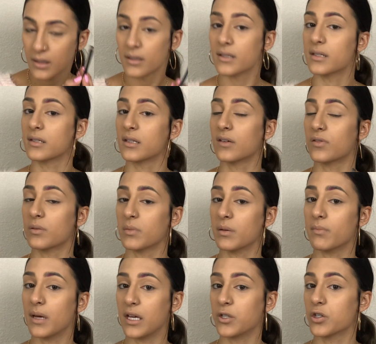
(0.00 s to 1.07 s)
This is giving me
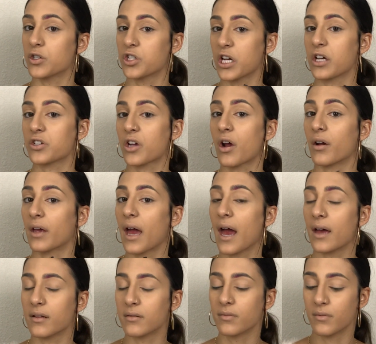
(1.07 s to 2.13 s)
major Cheshire
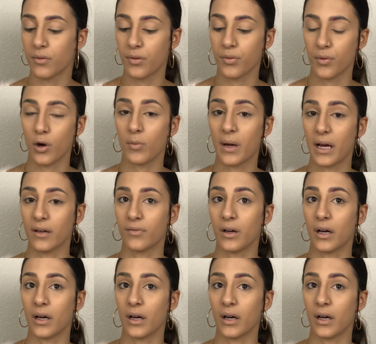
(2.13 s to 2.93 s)
Cat throwback